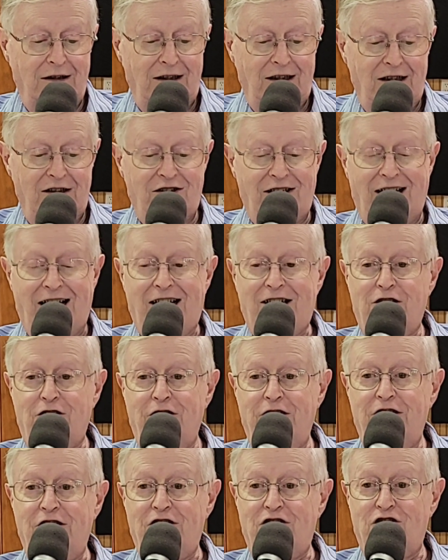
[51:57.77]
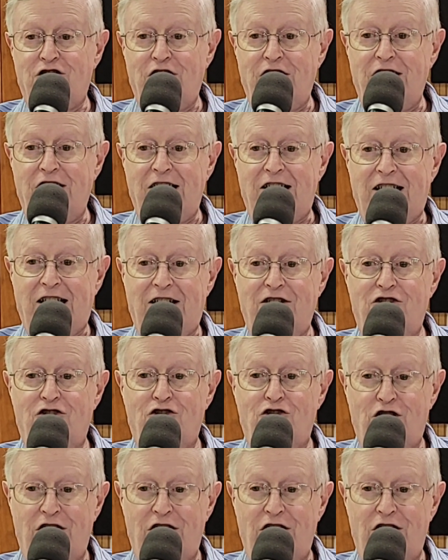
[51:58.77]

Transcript: is actually to sin against